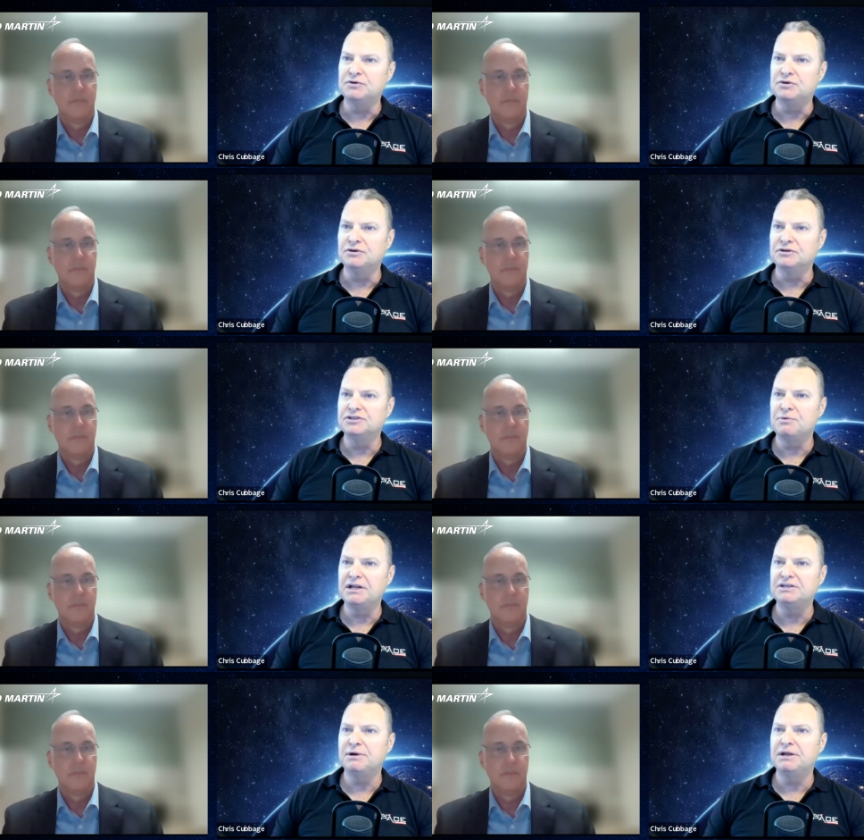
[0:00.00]
Speaker 1: for
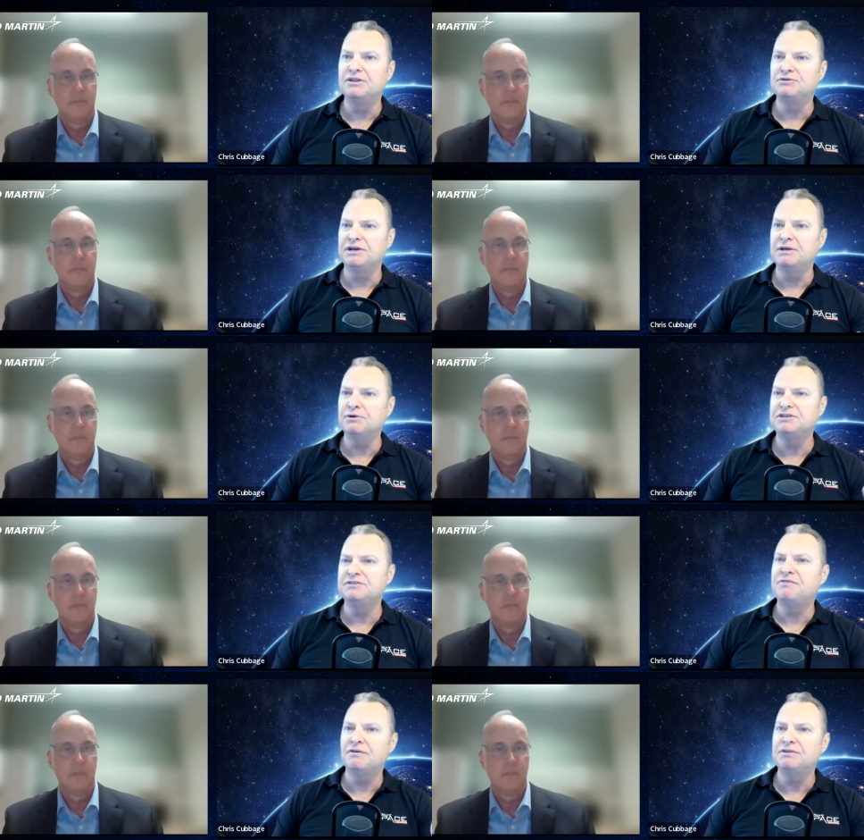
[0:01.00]
2023? What's your,
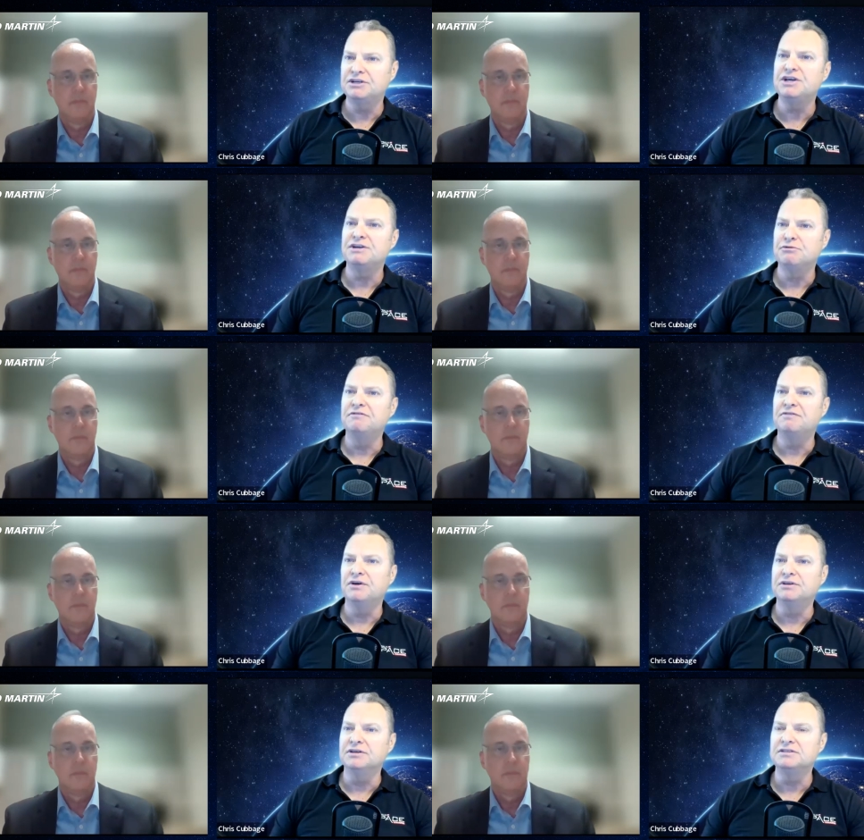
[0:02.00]
fo- your general
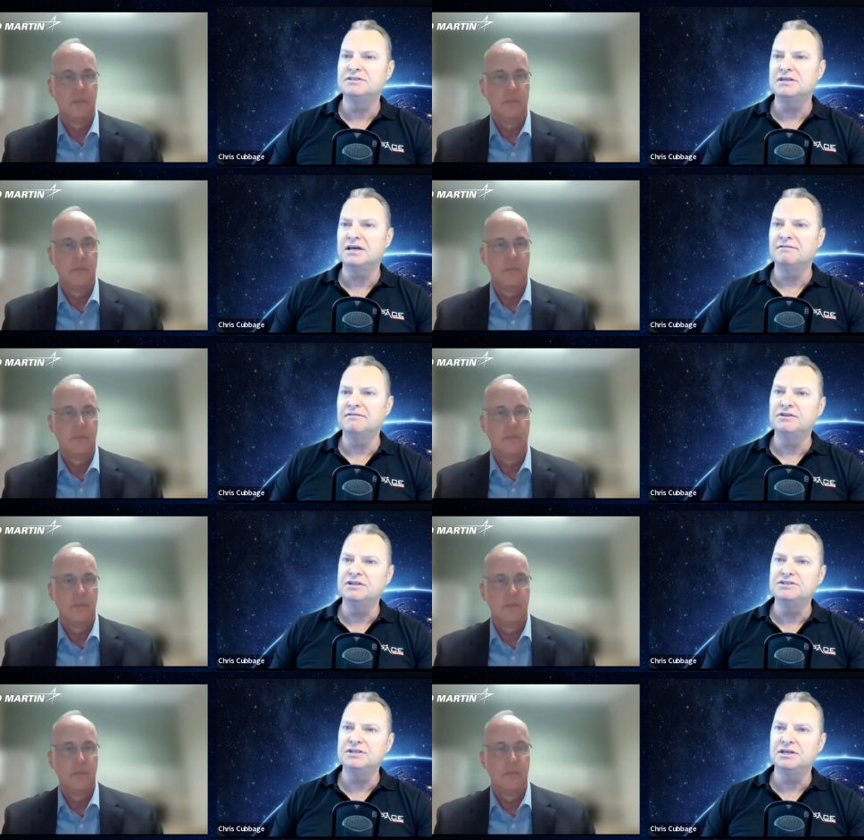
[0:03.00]
focus uh, for
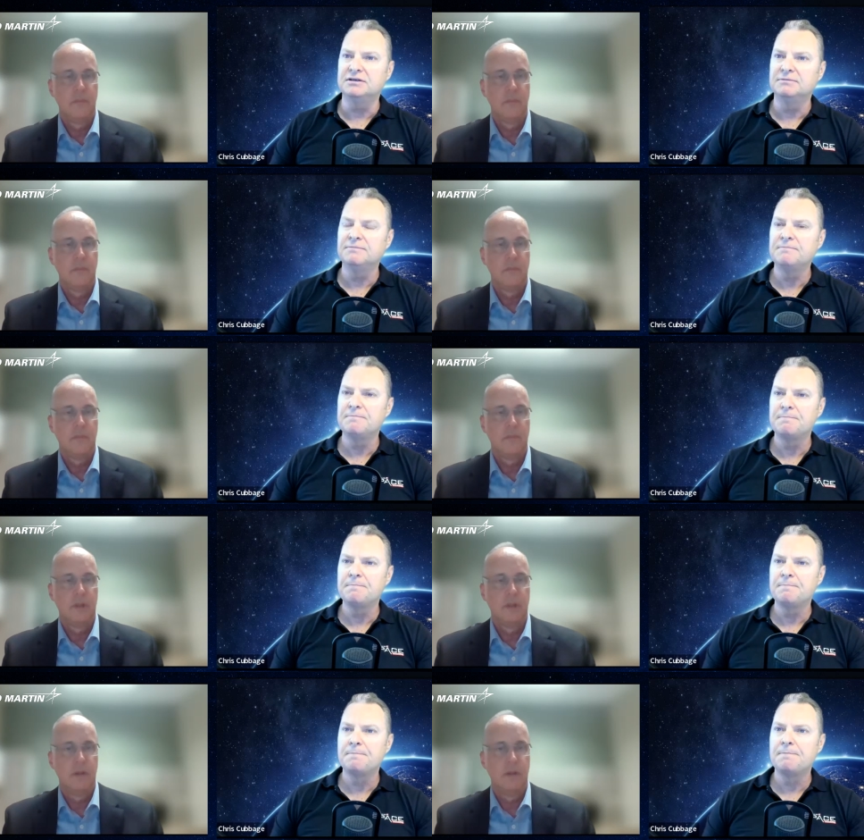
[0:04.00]
this year?
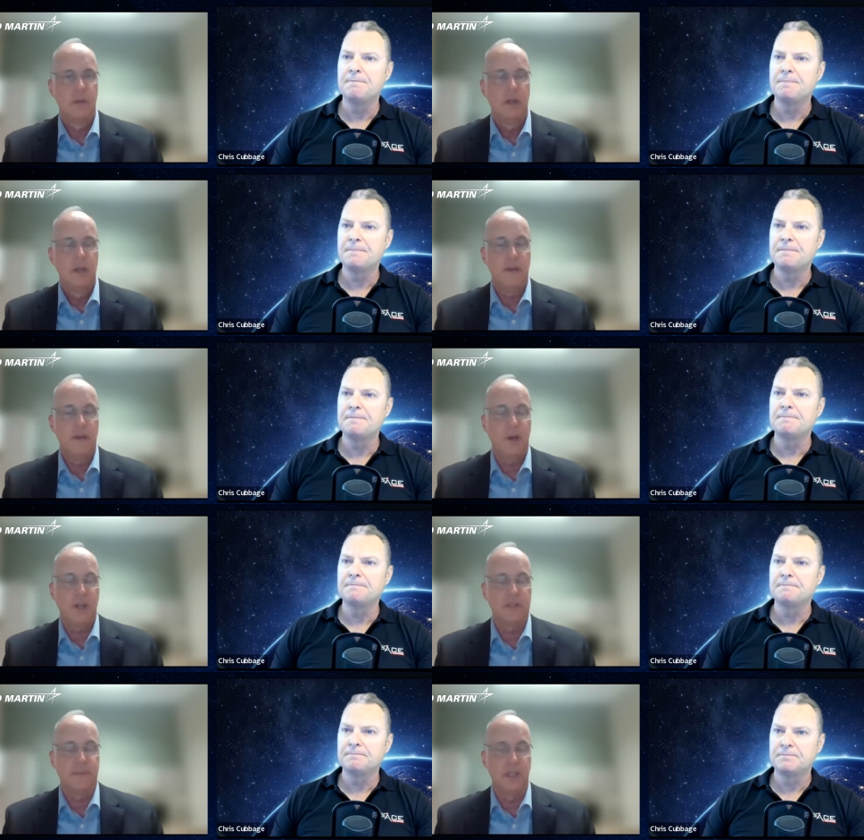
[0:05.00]
Your
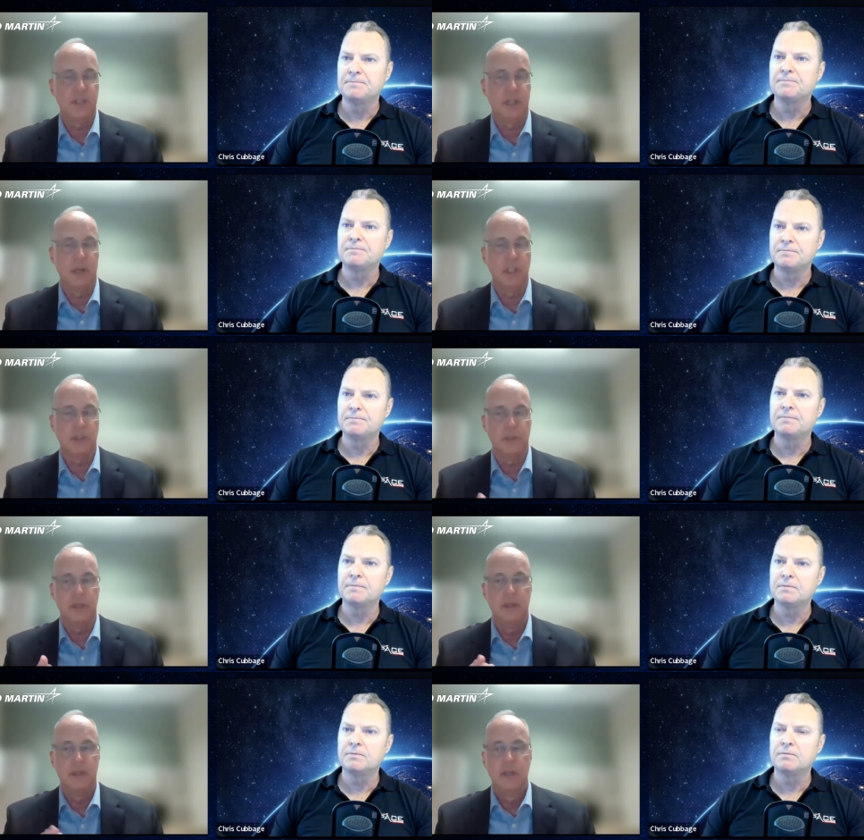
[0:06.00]
Speaker 2: focus for this year, once
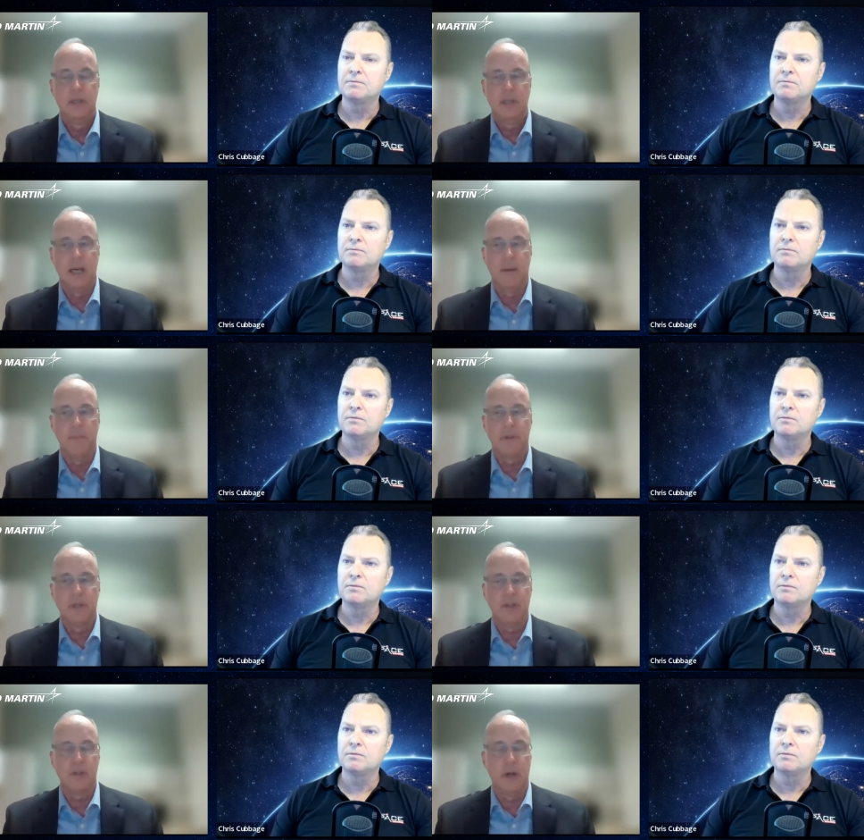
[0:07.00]
we um,
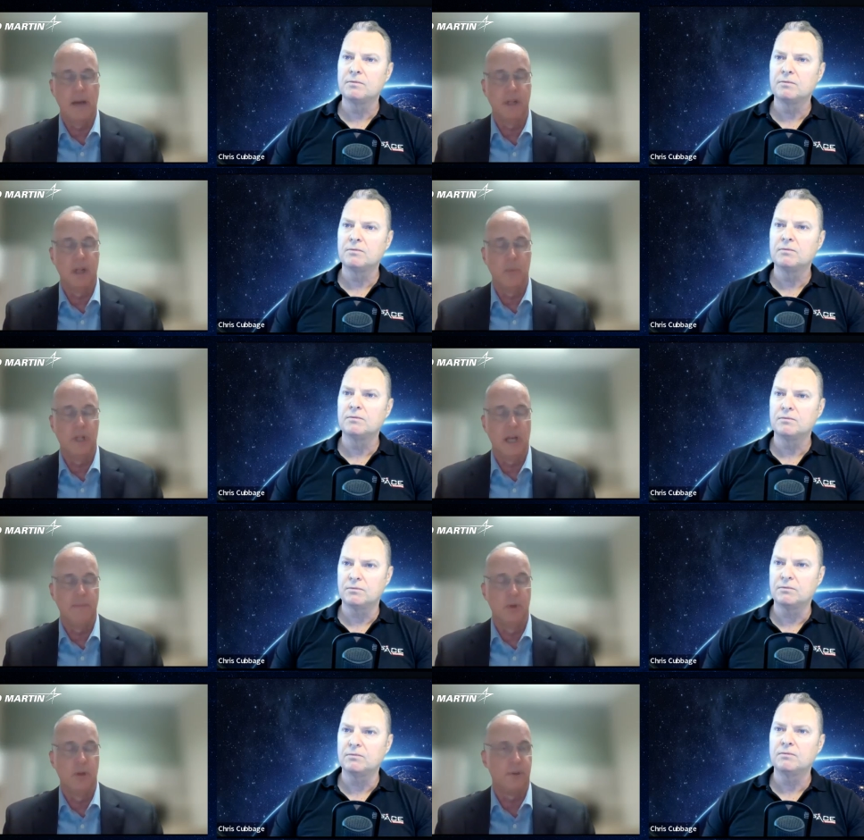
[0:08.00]
get through Avalon, we'll
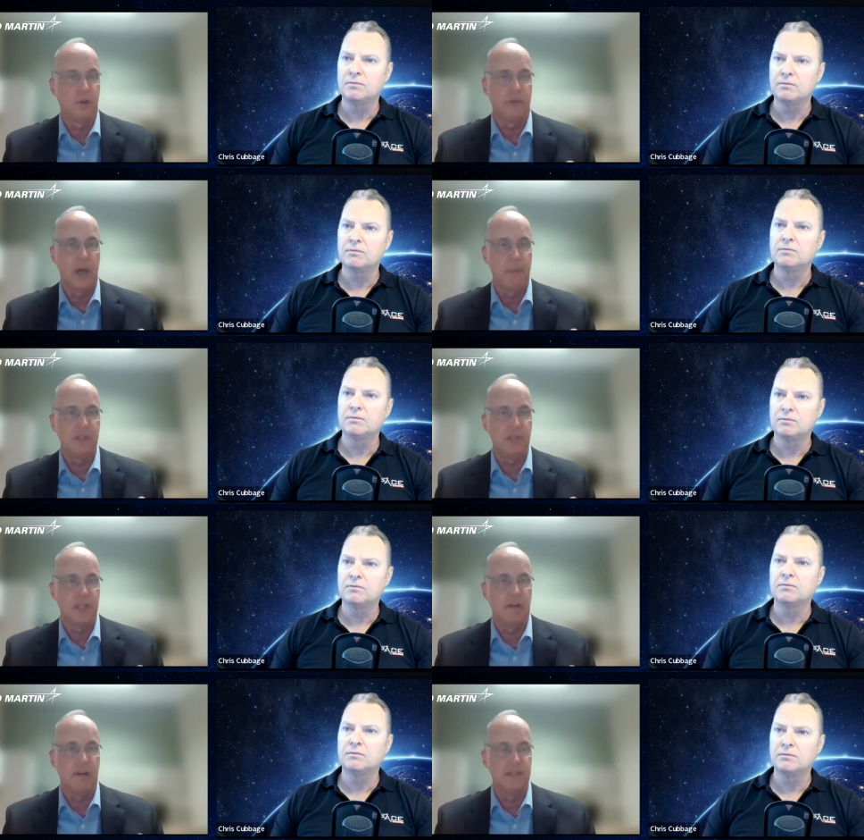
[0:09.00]
have all four of our
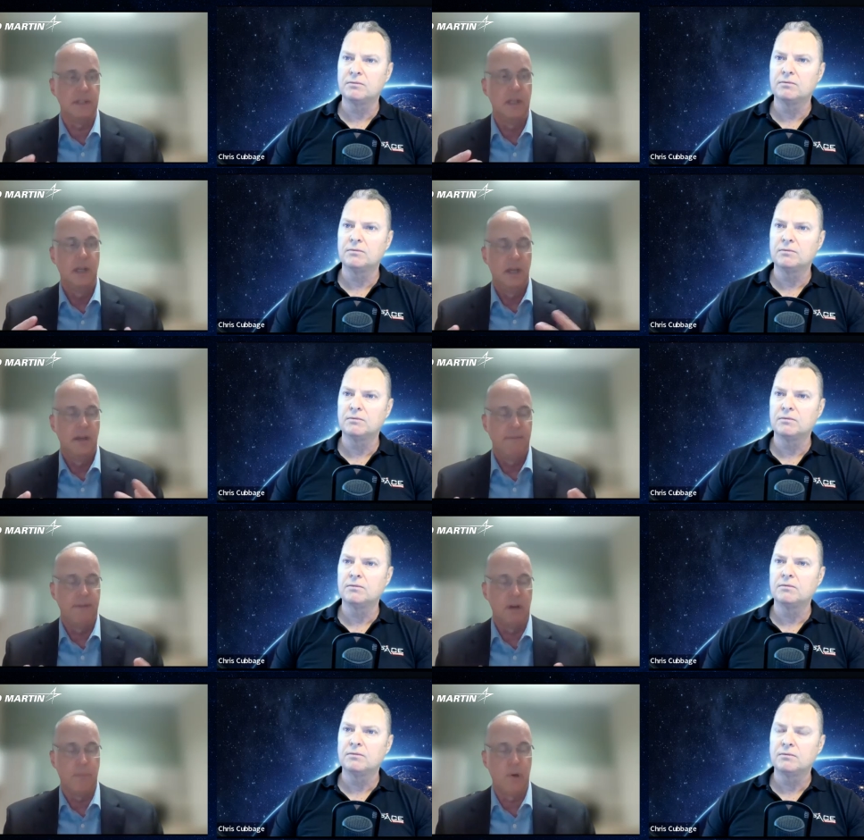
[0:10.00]
business areas very